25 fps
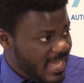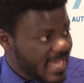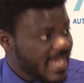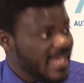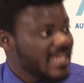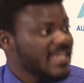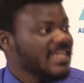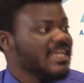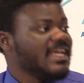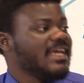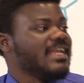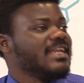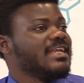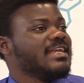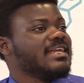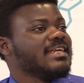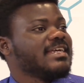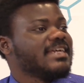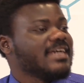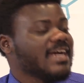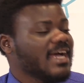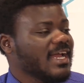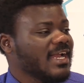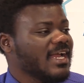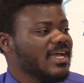And in, and in
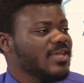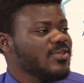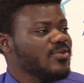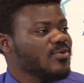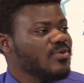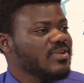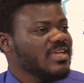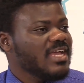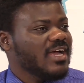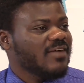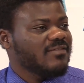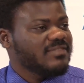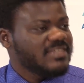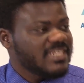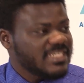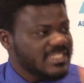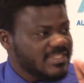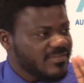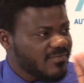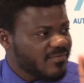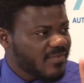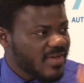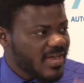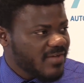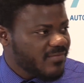Ghana, you only have
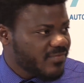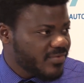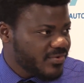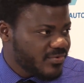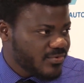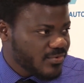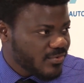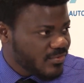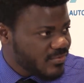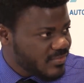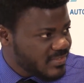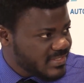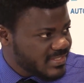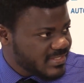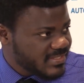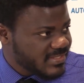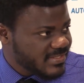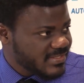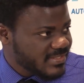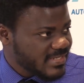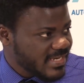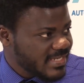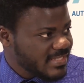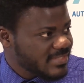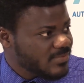thirty-five
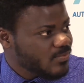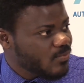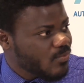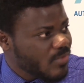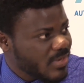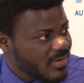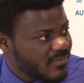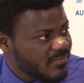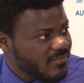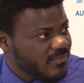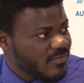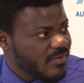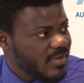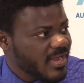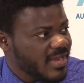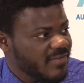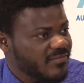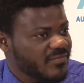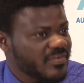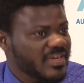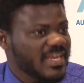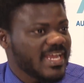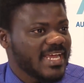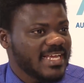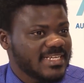radiologists. That's one for
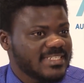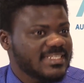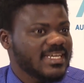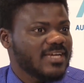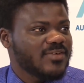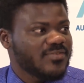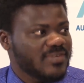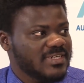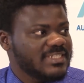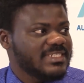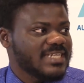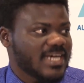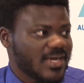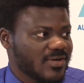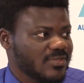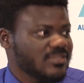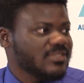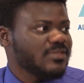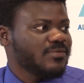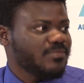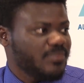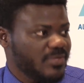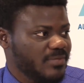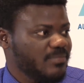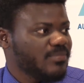every eight hundred
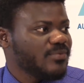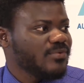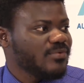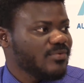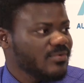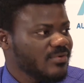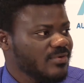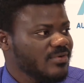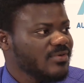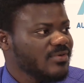thousand people.